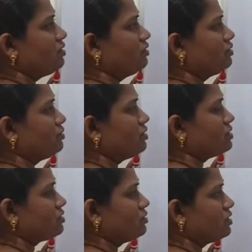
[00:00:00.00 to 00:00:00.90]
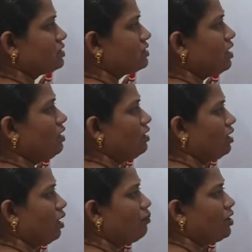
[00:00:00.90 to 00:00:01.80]
so this is the
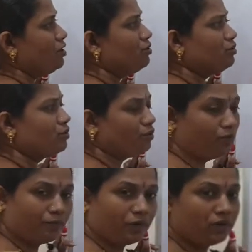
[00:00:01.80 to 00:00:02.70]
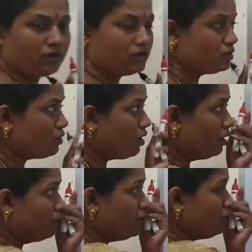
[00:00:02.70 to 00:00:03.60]
amino group. So
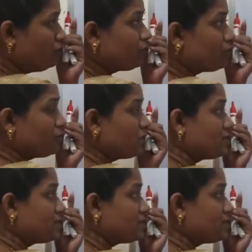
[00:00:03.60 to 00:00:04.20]
amino group is